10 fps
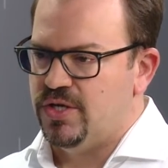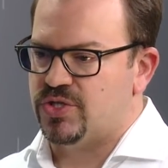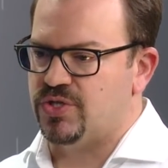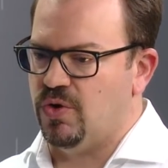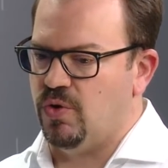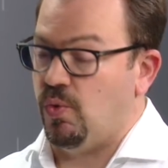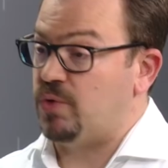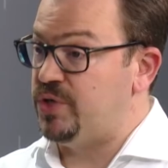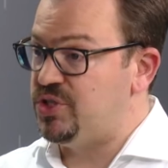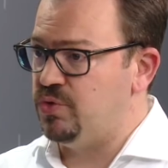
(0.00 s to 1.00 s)
So
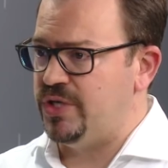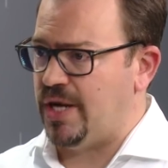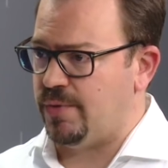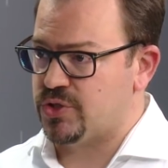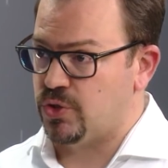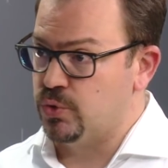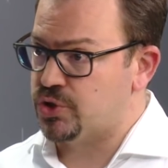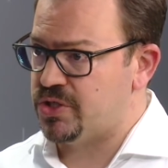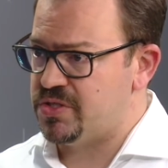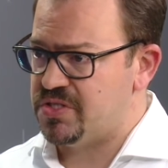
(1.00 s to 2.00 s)
what we do in our
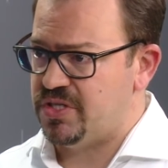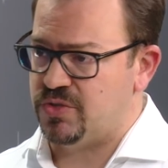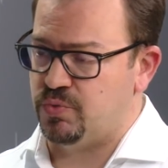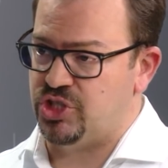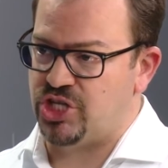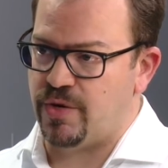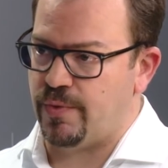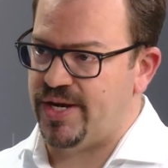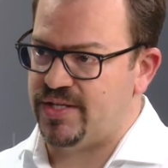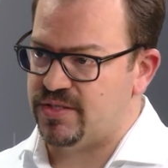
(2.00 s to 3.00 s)
solutions is we
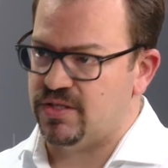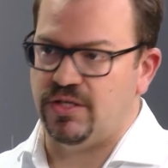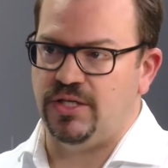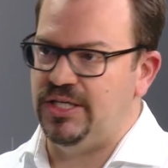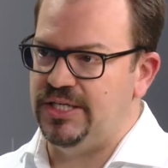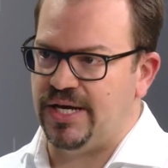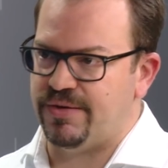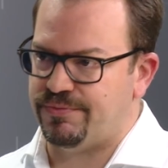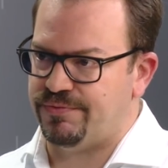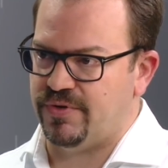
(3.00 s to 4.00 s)
generate
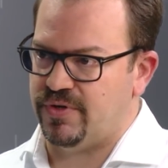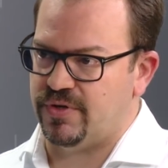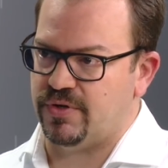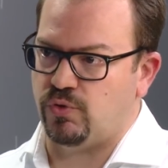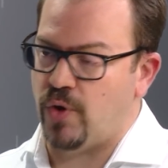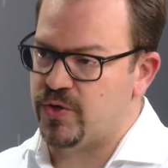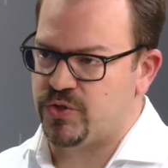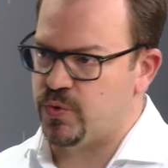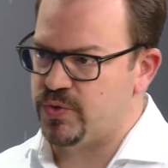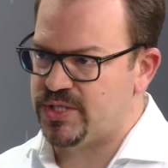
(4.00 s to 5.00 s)
enough uh,
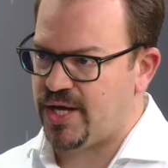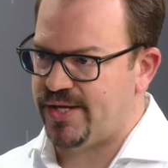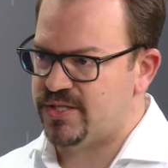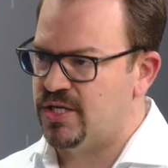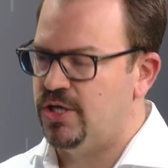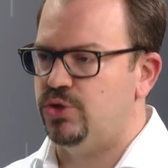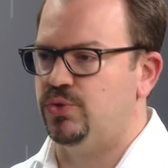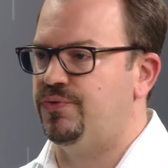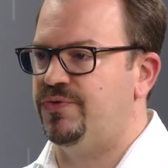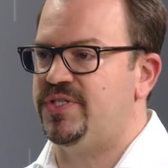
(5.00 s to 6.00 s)
quiet zone size
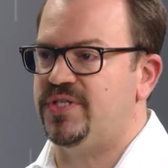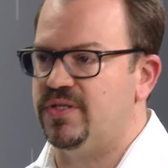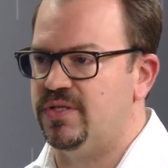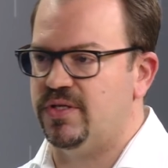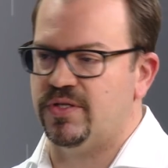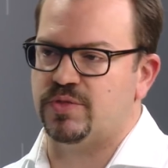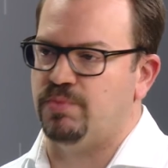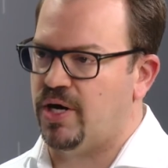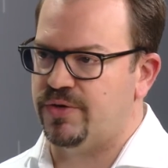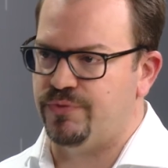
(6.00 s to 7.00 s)
to fit in a
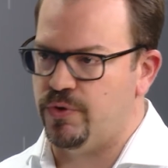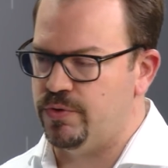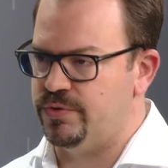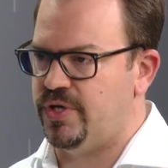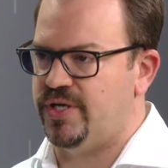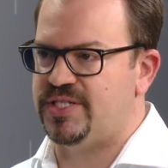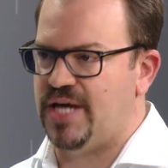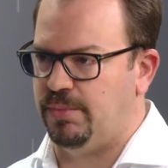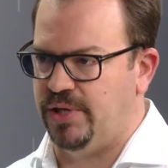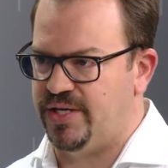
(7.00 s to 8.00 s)
smartphone, a
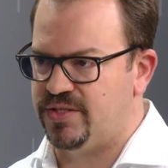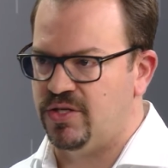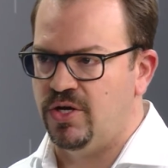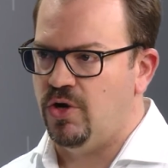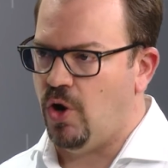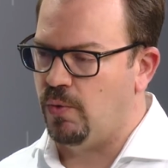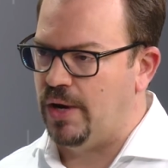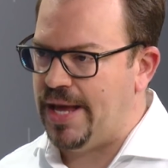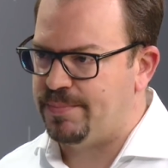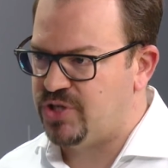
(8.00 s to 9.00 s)
tablet, or
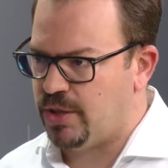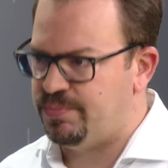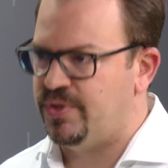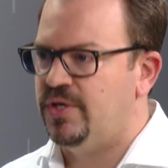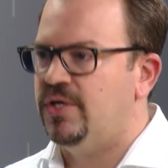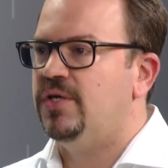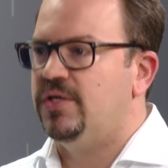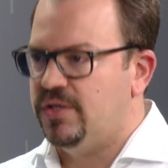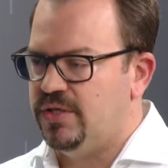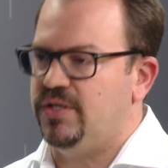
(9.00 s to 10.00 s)
a laptop
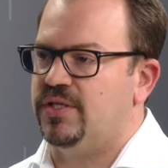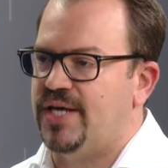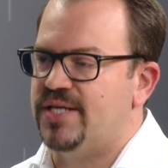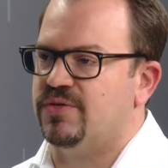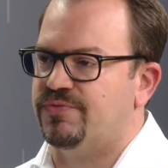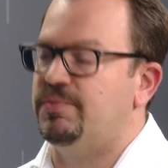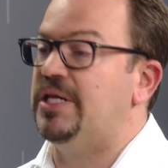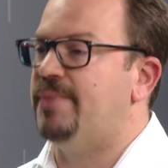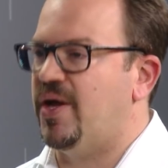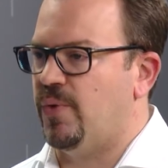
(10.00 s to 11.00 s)
in case of millimeter